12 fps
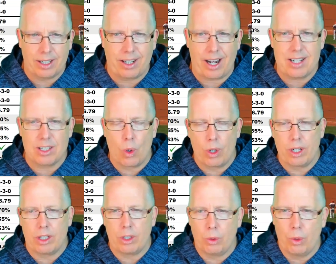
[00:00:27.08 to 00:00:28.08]
the Titans going
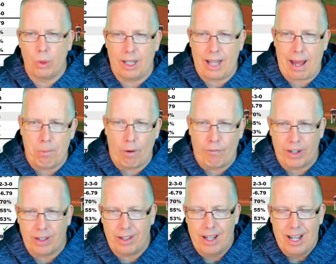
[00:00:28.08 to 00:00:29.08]
into Lambeau
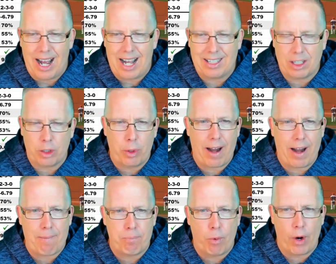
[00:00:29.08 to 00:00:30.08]
Field as a
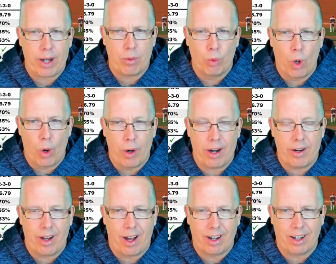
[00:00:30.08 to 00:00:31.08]
3.5 point road
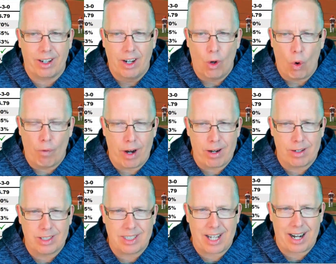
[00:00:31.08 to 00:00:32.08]
underdog.
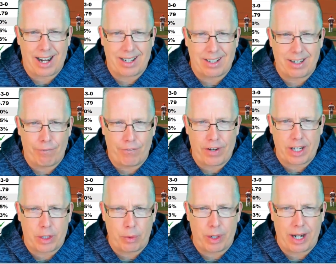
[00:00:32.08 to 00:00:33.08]
Over-under set at
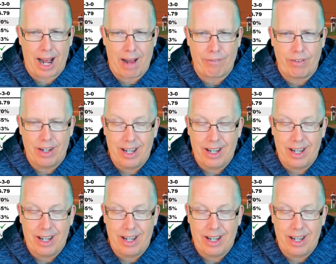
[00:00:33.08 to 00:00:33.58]
53.5.